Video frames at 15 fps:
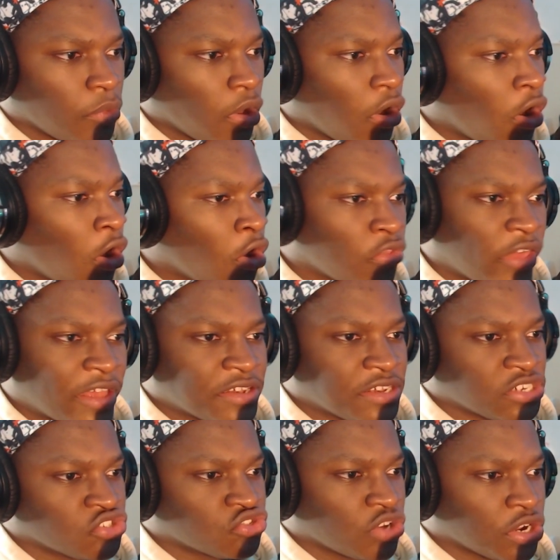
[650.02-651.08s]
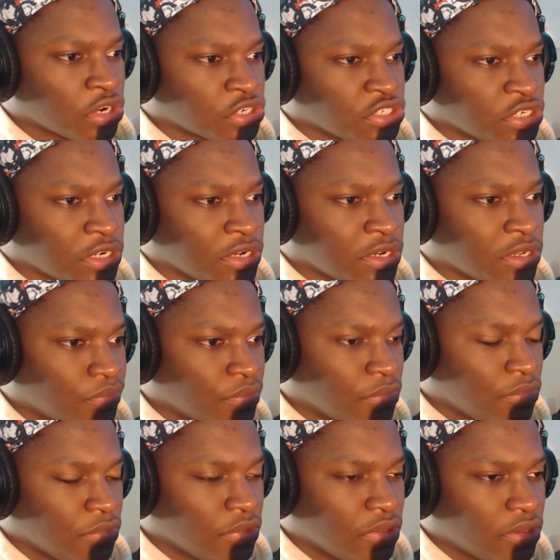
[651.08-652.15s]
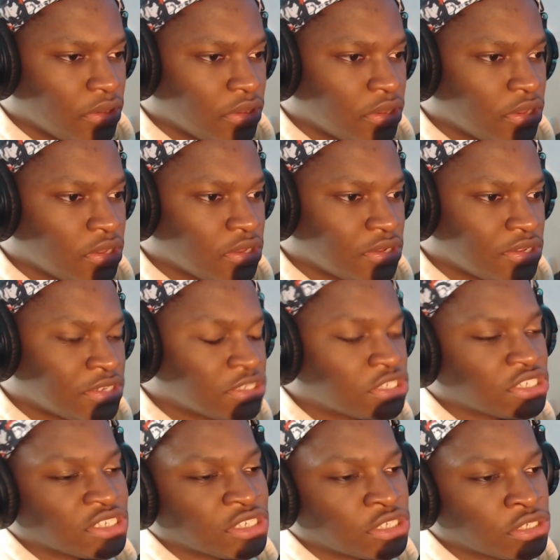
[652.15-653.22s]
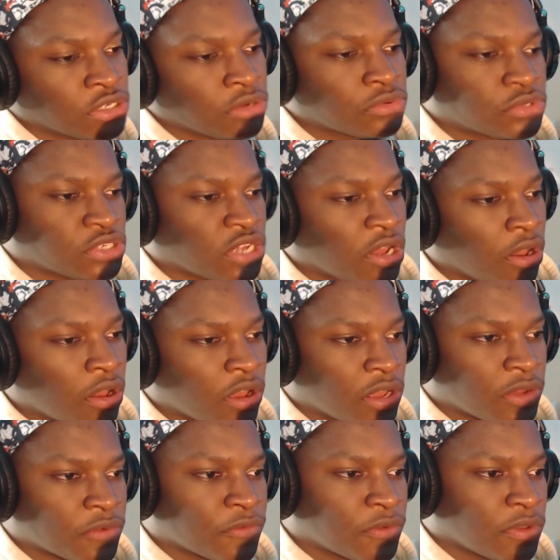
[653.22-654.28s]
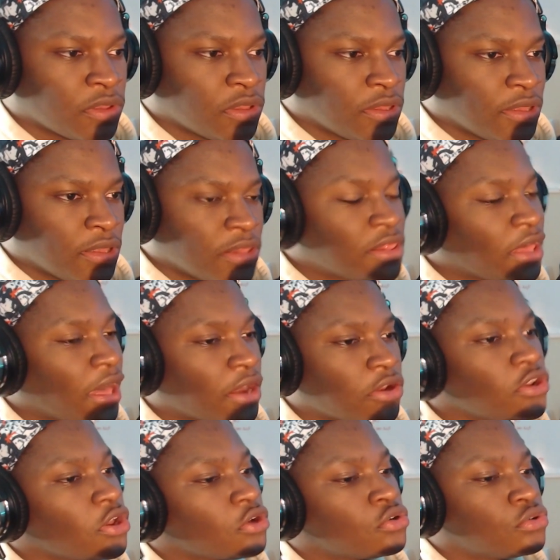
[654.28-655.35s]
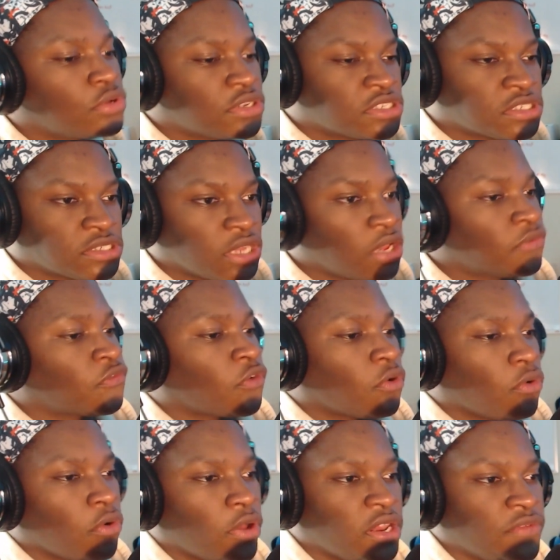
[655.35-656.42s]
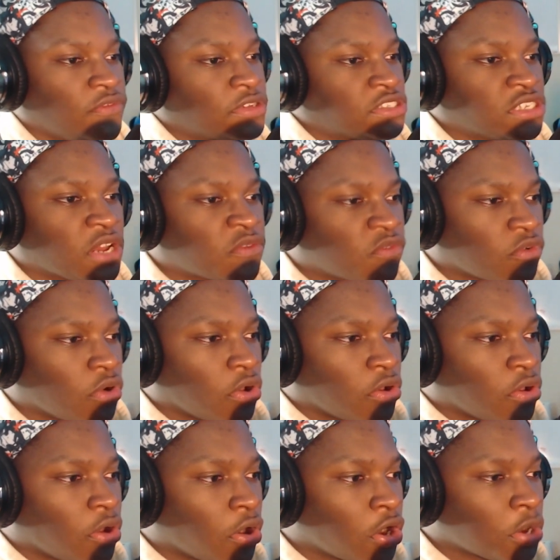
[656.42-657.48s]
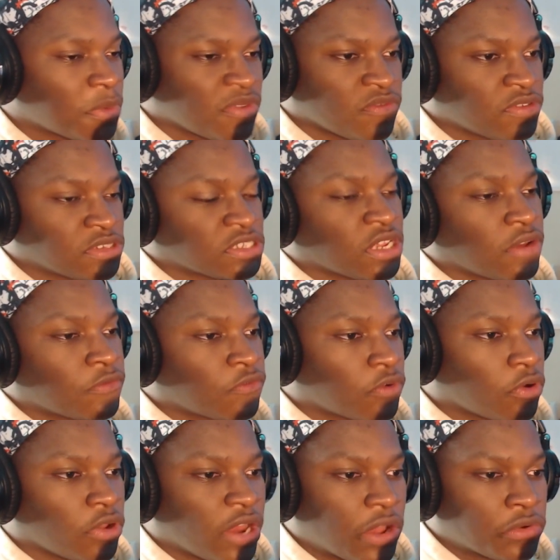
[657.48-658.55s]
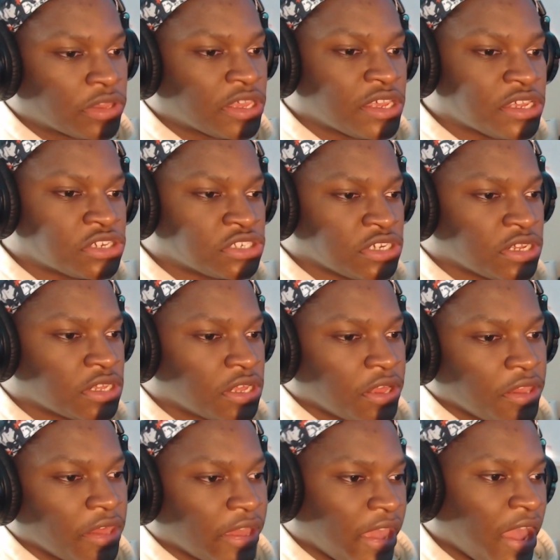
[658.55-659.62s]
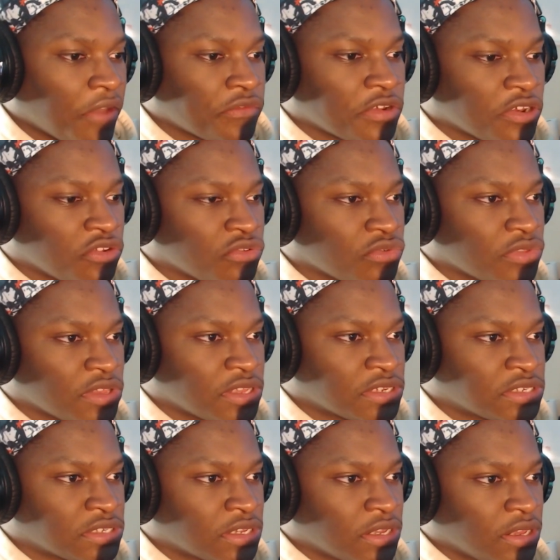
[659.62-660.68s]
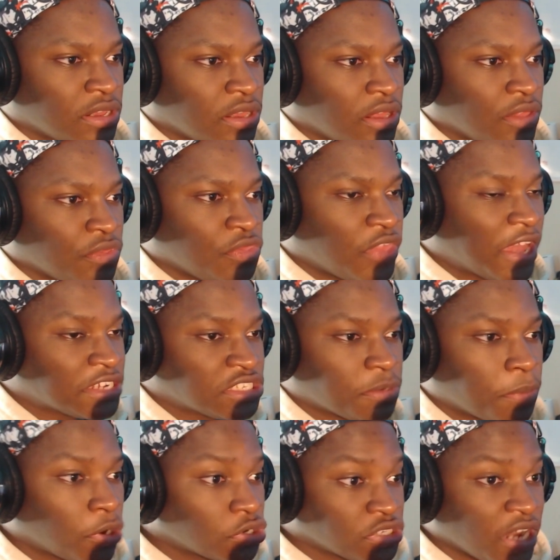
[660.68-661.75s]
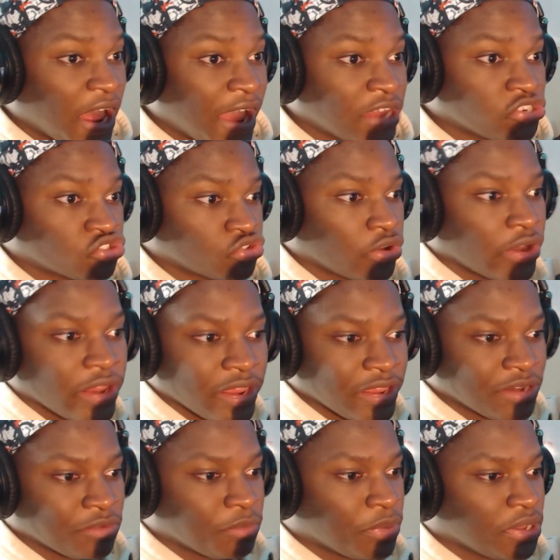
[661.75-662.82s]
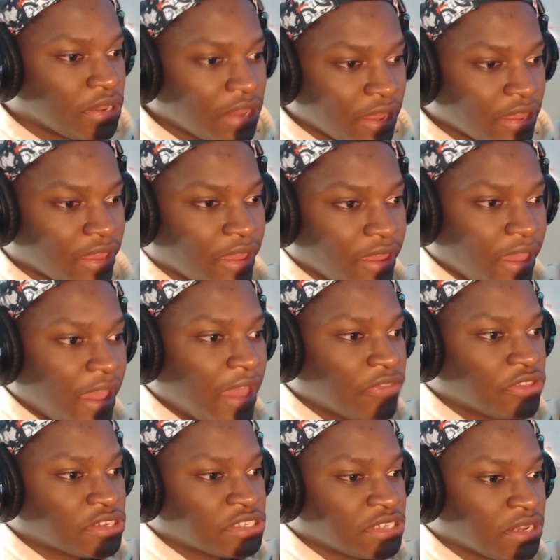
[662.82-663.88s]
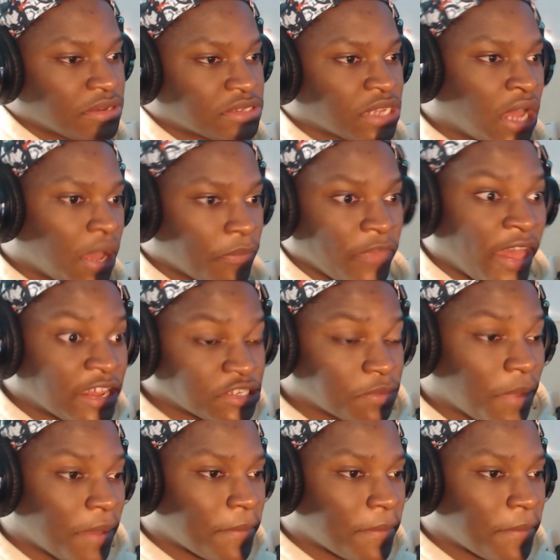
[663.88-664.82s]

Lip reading: All that destruction. That's just so tough. Like, I don't know who it's tougher on. If it's tougher on Garp, if it's tougher on Aokiji, like having to do this. That's the person I trained, but like at the same time, that's my